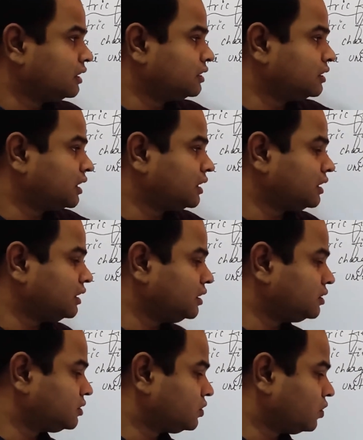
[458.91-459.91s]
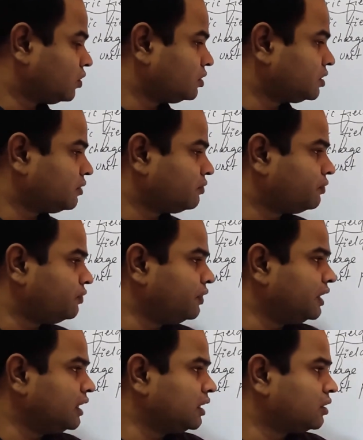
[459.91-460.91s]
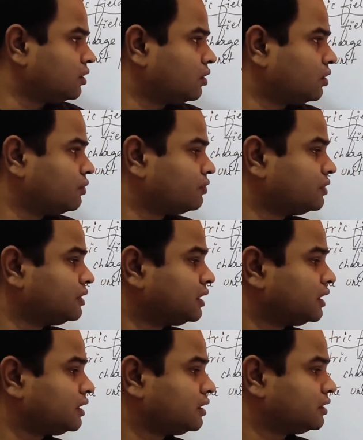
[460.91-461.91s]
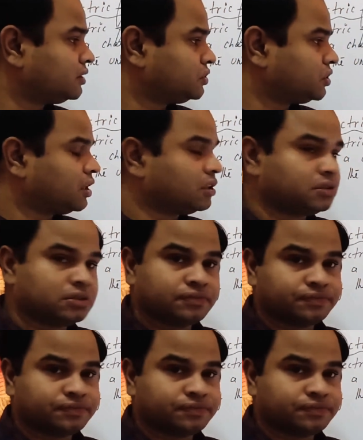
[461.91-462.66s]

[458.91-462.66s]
that is called the field of that charge.